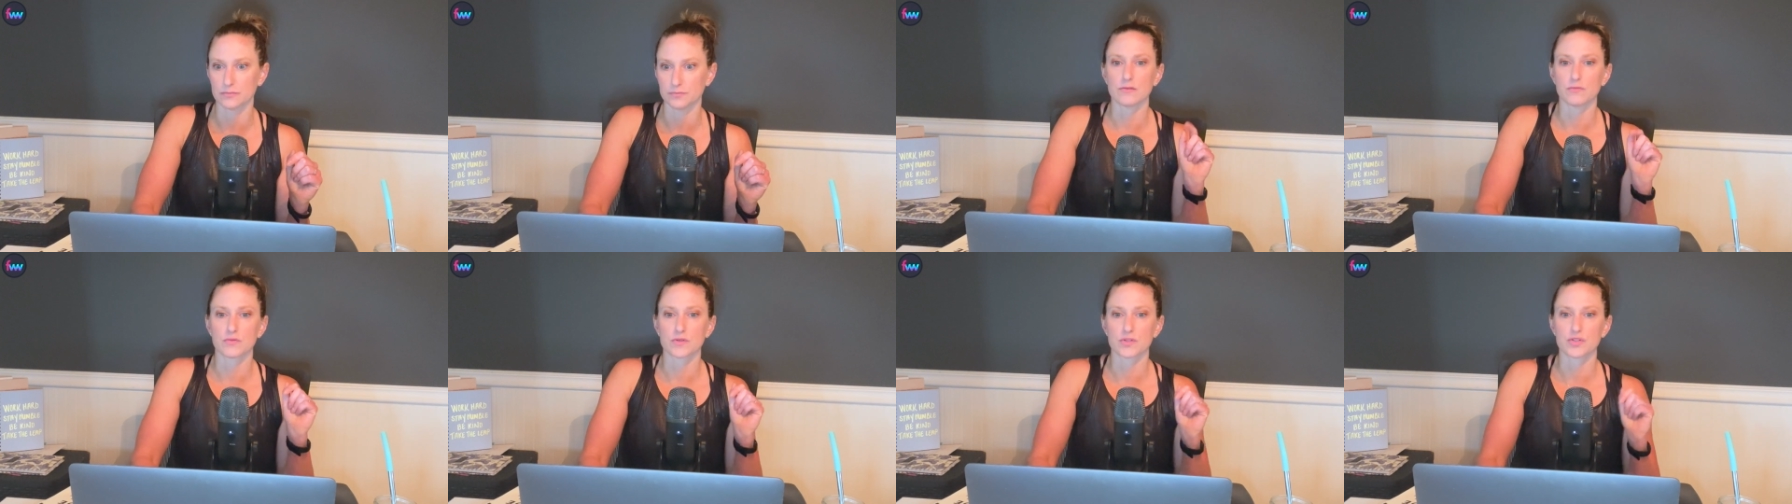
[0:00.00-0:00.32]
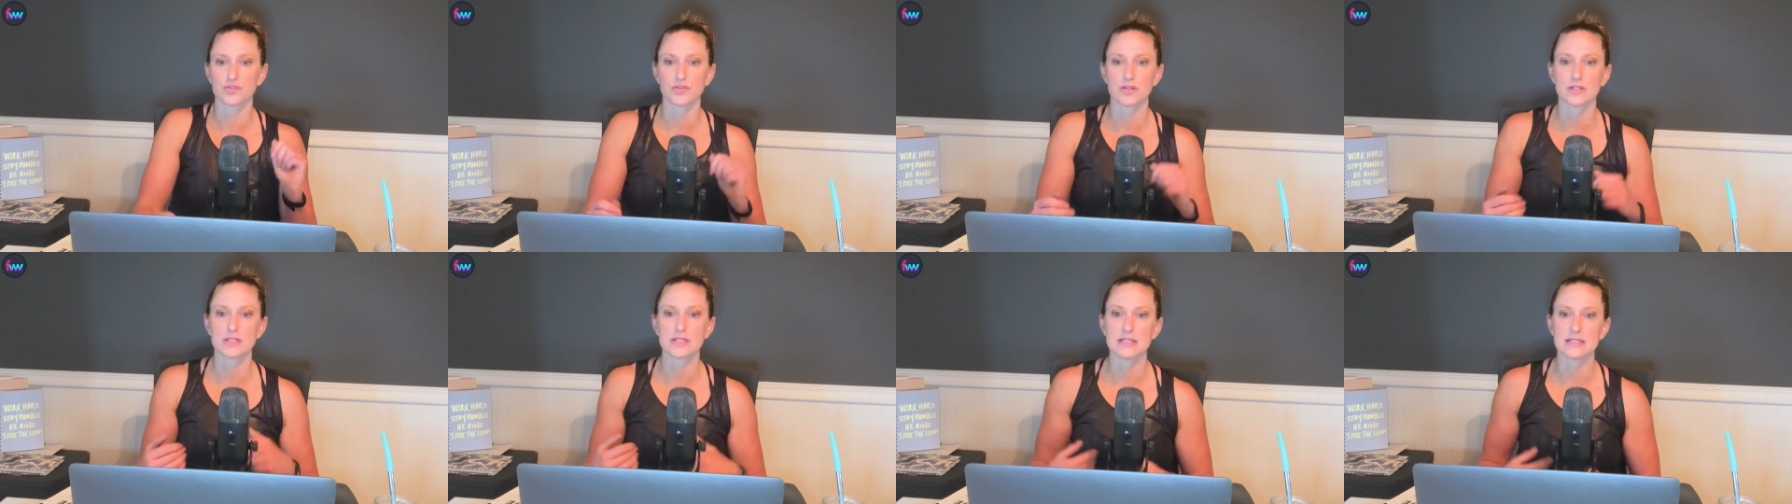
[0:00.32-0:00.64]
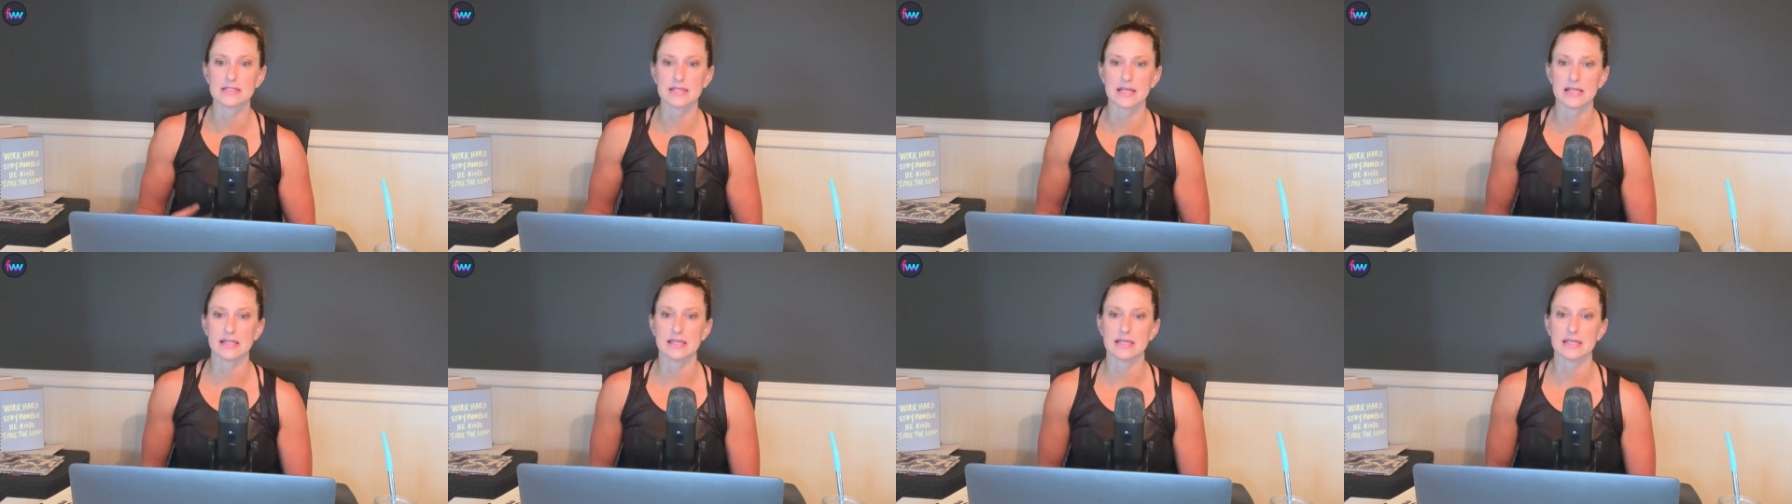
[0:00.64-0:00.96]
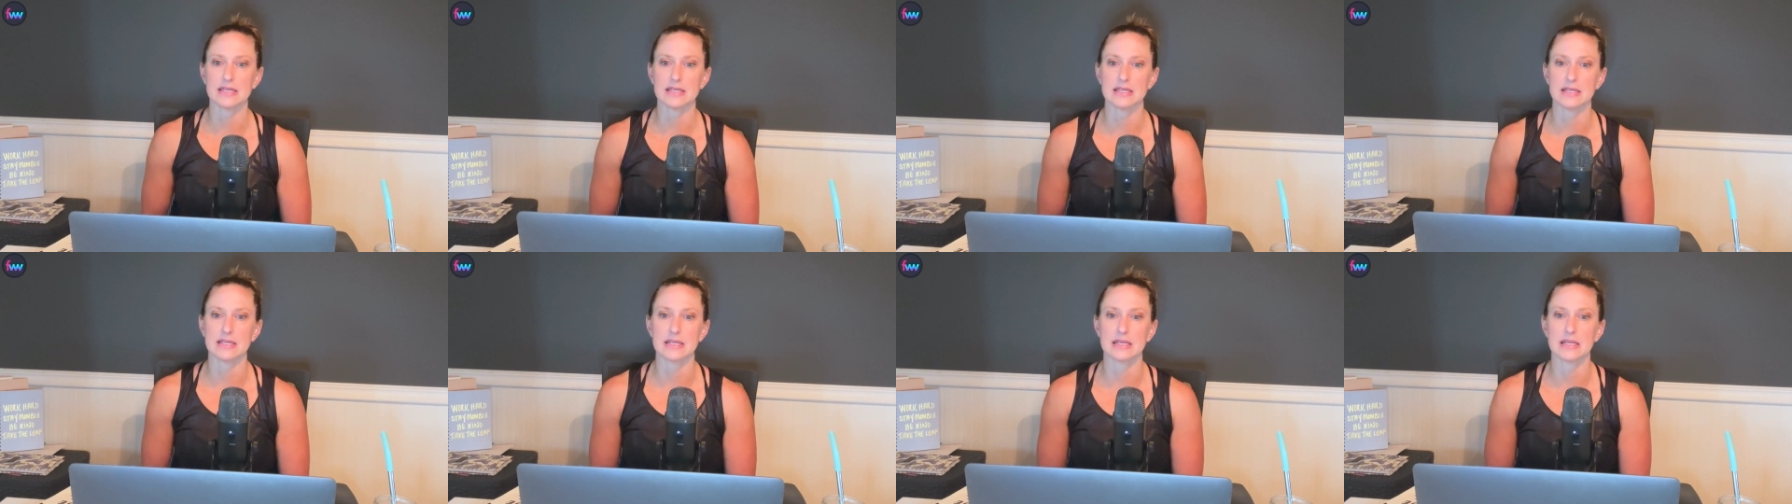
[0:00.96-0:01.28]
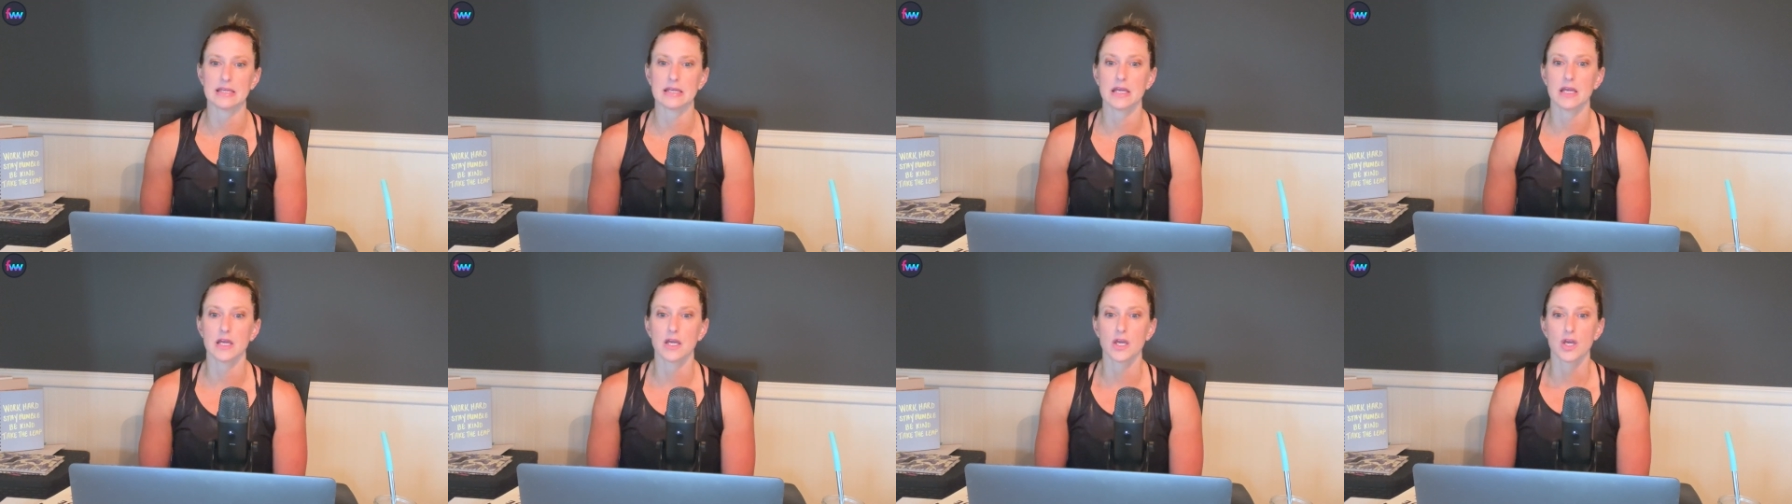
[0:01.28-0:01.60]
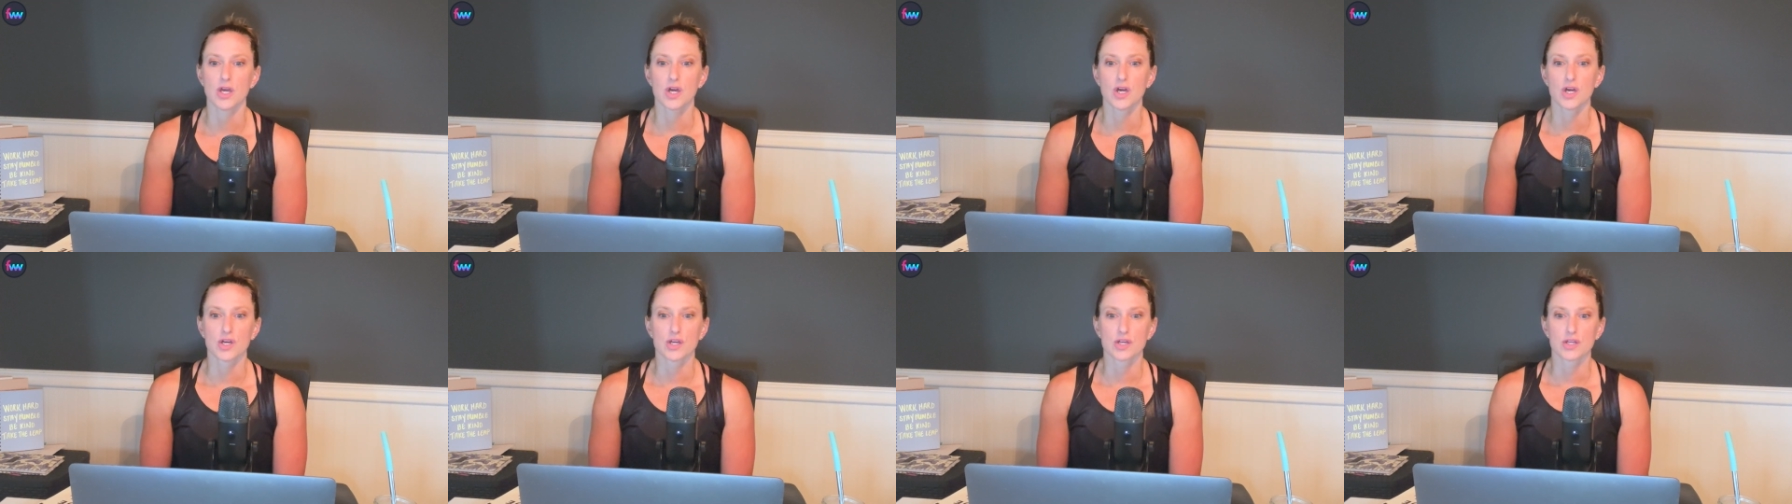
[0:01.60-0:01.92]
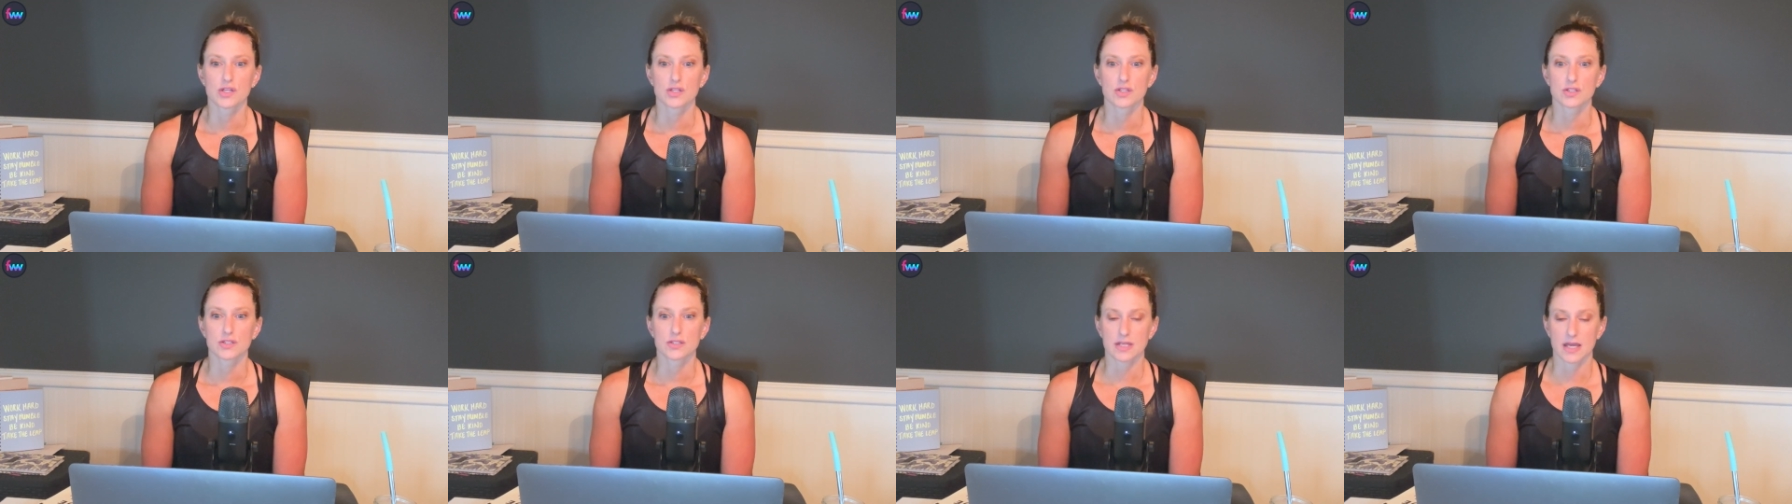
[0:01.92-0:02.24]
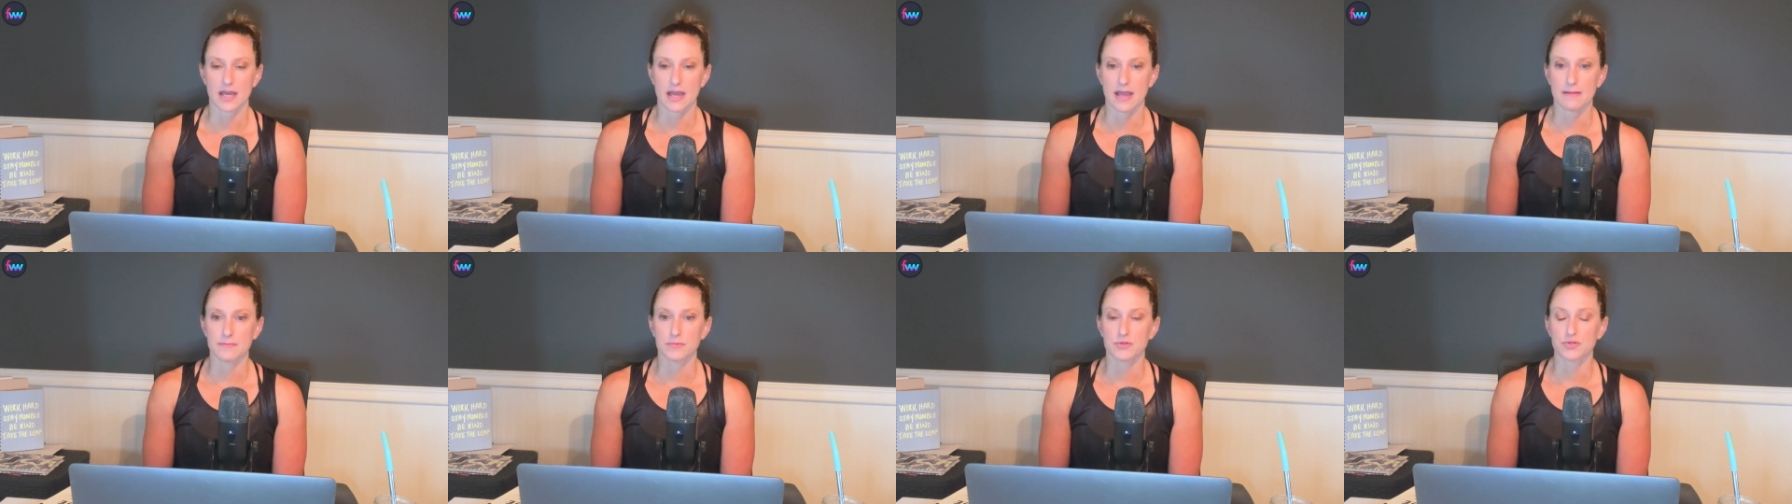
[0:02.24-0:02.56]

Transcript: Restricting daily eating time